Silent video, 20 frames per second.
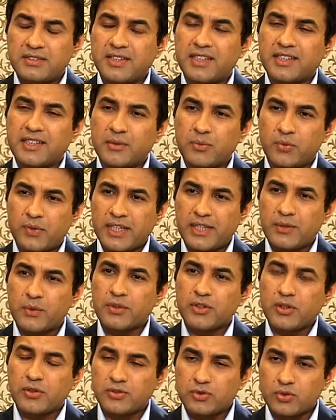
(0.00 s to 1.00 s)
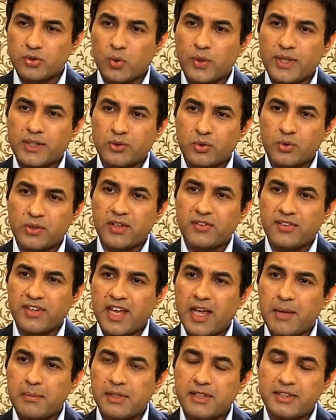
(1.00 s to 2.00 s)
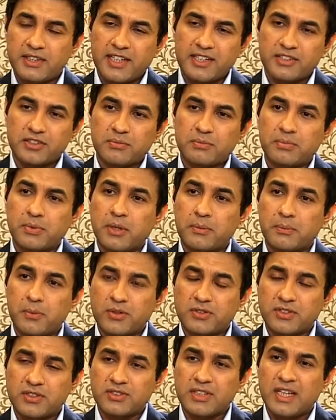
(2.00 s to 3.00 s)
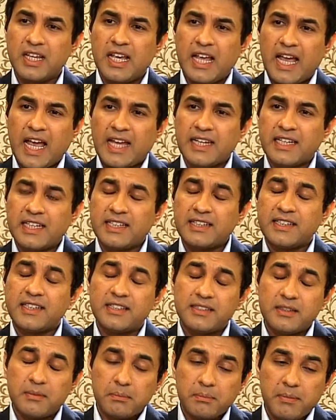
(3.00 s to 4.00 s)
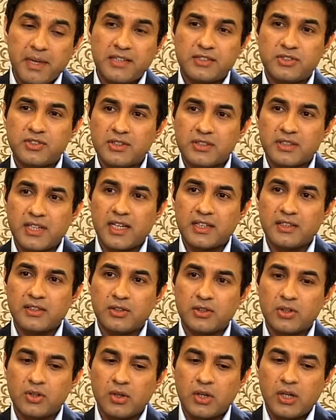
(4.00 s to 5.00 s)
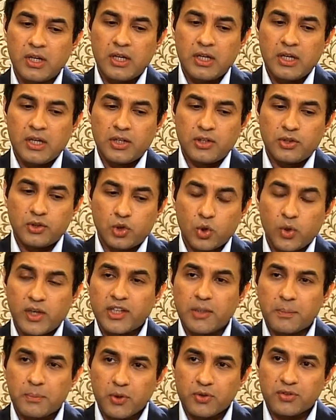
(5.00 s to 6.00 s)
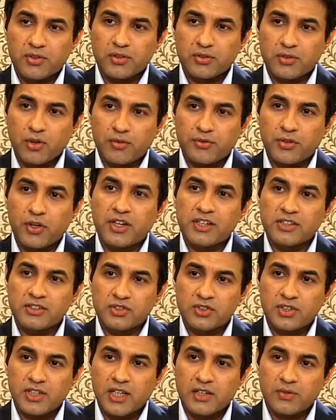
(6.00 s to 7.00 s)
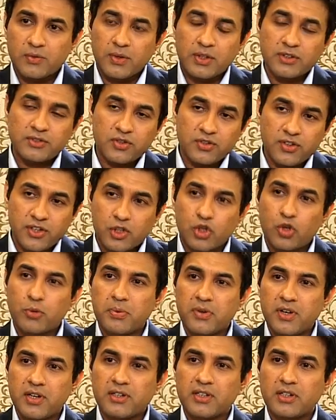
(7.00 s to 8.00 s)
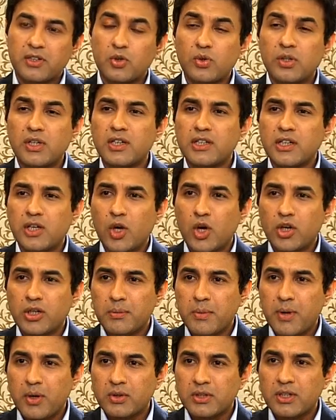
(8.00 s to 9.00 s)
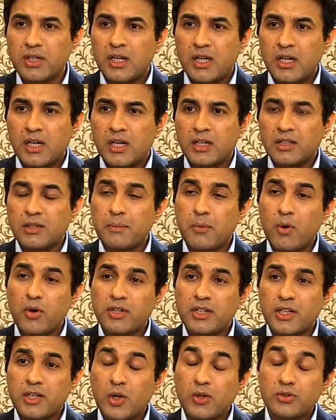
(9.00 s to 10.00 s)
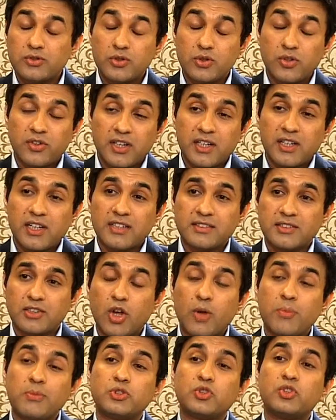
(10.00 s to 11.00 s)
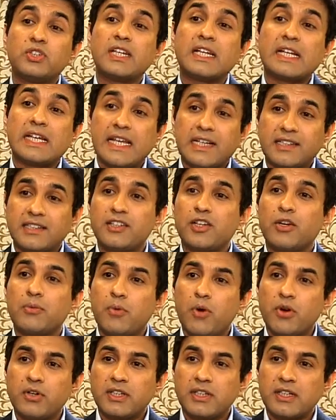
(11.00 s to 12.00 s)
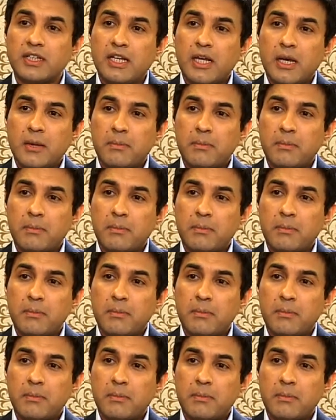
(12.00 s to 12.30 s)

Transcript: setup where he was also going through the rehabilitation process, and he did mention that during the process of your injury and once you're recuperating, you learn a lot about the body, and also you realize that how much you neglected your body by